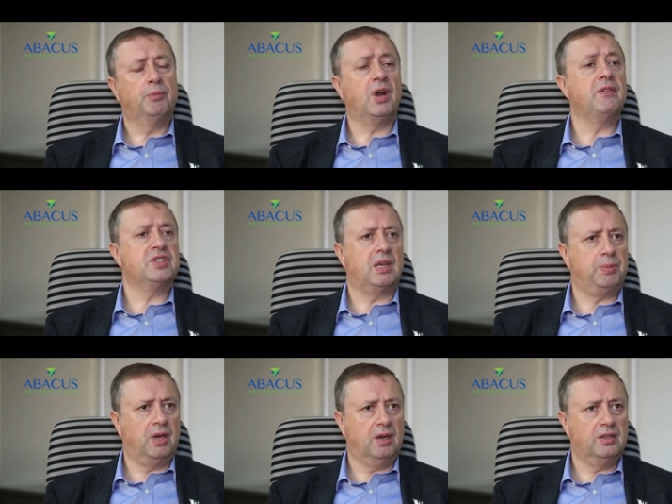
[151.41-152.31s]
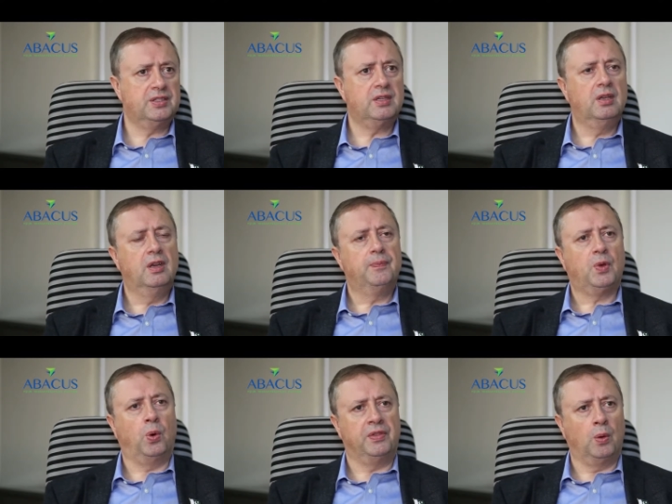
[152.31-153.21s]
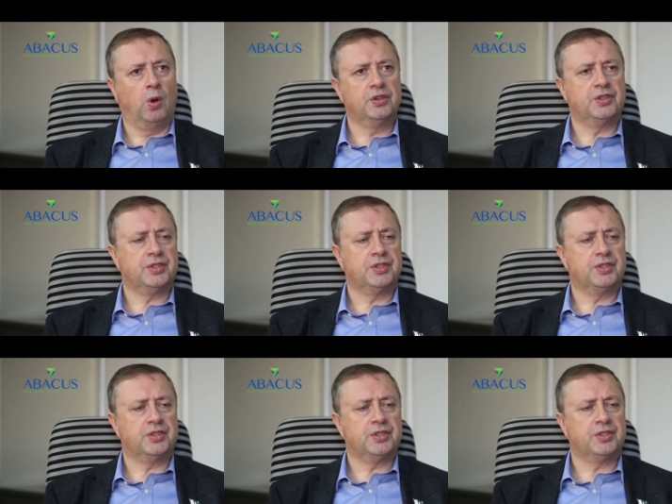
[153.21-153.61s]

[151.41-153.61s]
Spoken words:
private APIs where they want to